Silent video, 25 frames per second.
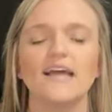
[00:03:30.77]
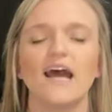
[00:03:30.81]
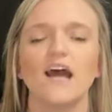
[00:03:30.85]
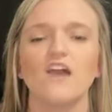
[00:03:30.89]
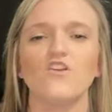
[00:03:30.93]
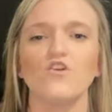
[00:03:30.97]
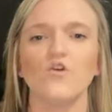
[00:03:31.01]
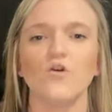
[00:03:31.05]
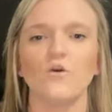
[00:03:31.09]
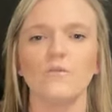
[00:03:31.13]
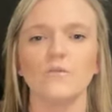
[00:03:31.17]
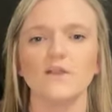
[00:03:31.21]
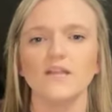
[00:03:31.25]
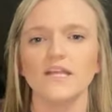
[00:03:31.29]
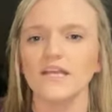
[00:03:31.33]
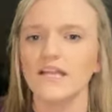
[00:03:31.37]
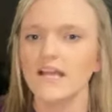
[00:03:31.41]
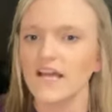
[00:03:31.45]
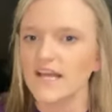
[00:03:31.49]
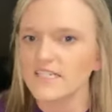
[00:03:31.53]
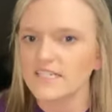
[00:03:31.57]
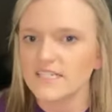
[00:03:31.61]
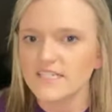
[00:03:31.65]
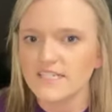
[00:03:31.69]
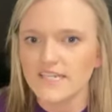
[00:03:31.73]
I normally
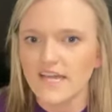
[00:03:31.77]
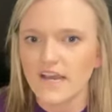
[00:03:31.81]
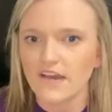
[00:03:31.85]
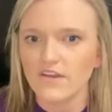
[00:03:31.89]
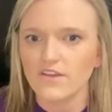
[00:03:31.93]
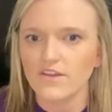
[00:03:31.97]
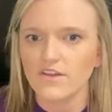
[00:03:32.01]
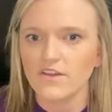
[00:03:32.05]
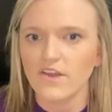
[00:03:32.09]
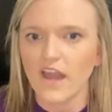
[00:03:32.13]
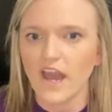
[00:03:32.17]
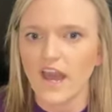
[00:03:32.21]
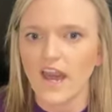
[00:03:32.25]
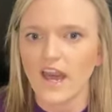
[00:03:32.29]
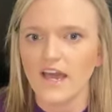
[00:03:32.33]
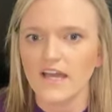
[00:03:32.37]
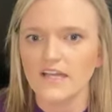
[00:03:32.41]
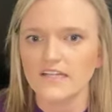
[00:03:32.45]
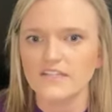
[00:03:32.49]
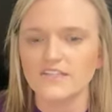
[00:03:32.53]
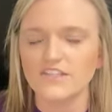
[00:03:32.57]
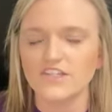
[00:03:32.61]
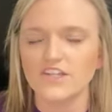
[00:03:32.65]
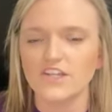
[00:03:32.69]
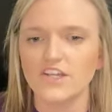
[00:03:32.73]
like to tell you
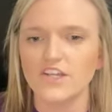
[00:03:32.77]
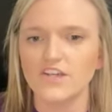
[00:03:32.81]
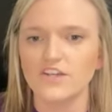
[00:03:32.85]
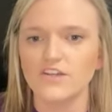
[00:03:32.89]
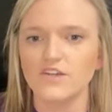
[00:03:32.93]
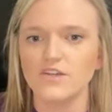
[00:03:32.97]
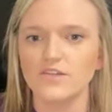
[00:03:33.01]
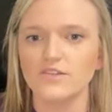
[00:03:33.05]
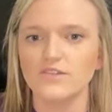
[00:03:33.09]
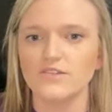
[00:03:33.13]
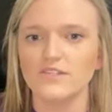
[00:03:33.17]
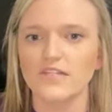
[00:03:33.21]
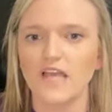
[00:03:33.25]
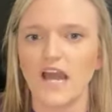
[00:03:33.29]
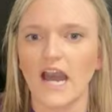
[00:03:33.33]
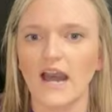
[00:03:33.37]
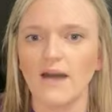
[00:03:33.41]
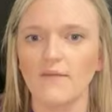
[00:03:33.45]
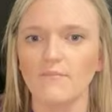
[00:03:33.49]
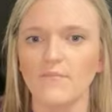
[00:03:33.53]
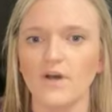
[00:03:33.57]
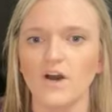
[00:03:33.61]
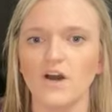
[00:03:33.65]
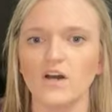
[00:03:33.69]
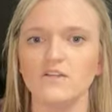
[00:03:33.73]
guys to use
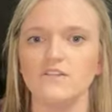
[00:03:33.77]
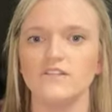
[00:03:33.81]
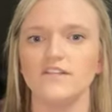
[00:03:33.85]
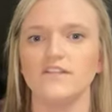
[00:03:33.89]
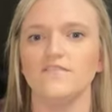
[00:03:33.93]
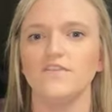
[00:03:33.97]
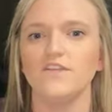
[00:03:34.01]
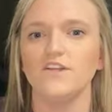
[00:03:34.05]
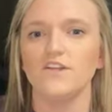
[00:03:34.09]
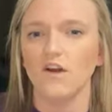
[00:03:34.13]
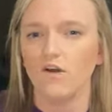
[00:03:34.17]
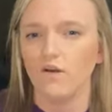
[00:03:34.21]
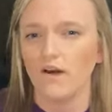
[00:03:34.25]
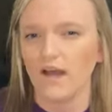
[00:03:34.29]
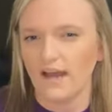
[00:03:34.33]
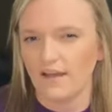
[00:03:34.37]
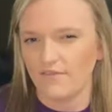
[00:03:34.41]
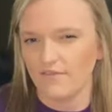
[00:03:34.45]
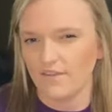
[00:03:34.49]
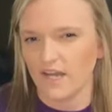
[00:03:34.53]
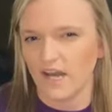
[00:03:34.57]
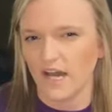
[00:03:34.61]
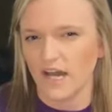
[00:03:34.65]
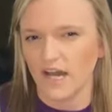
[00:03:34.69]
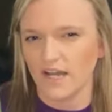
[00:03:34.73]
cotton balls if you don't have
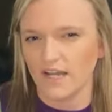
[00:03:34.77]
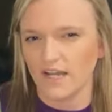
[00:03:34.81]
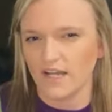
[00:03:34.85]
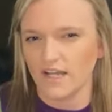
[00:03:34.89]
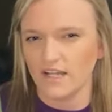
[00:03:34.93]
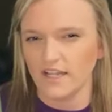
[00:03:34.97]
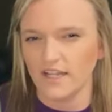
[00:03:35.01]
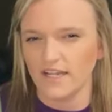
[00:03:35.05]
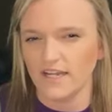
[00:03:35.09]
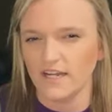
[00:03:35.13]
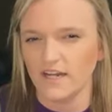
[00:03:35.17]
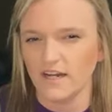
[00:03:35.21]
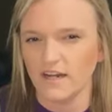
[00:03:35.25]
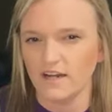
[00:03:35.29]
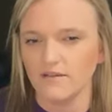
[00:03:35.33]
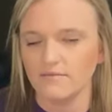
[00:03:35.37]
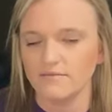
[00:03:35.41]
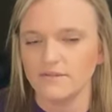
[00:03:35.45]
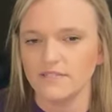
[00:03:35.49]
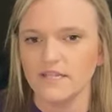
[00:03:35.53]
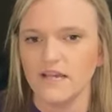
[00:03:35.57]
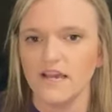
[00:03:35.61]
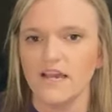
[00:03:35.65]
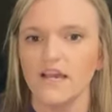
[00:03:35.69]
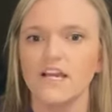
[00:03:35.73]
the cotton cleanups,